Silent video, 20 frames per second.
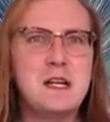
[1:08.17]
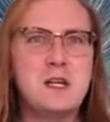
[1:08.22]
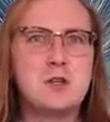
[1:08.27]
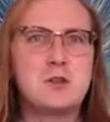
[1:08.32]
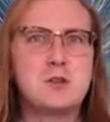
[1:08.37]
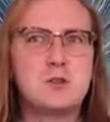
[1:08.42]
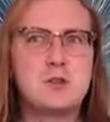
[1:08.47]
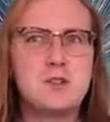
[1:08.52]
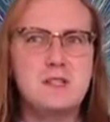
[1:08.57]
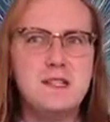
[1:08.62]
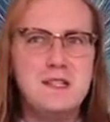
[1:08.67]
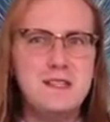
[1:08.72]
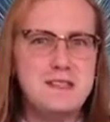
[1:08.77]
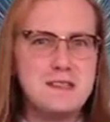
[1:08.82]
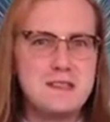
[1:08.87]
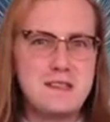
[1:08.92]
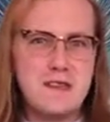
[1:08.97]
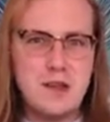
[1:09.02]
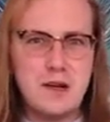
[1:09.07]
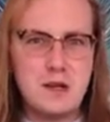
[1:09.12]

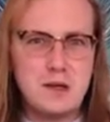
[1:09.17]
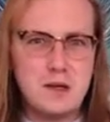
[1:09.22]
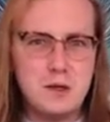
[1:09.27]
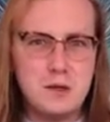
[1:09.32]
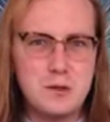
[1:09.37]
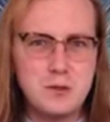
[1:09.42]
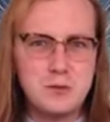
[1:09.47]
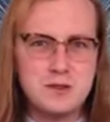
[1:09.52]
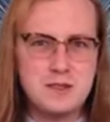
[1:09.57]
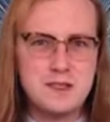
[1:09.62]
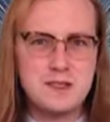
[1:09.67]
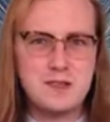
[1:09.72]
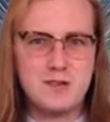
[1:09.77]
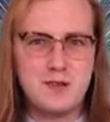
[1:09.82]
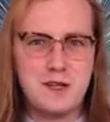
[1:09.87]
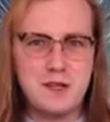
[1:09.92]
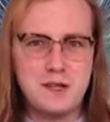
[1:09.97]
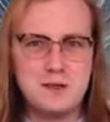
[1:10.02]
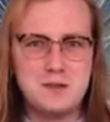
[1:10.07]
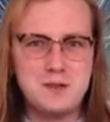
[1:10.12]
trees that close in
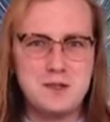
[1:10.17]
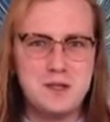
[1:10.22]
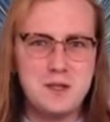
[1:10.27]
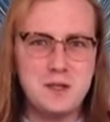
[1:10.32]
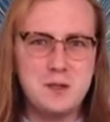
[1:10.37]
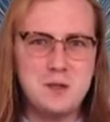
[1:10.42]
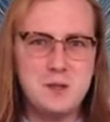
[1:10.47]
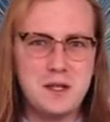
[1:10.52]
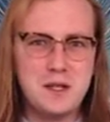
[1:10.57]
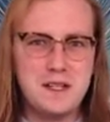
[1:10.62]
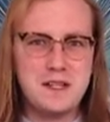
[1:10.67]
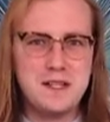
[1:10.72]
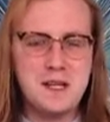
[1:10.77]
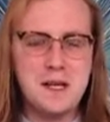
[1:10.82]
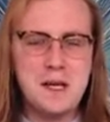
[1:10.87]
around you and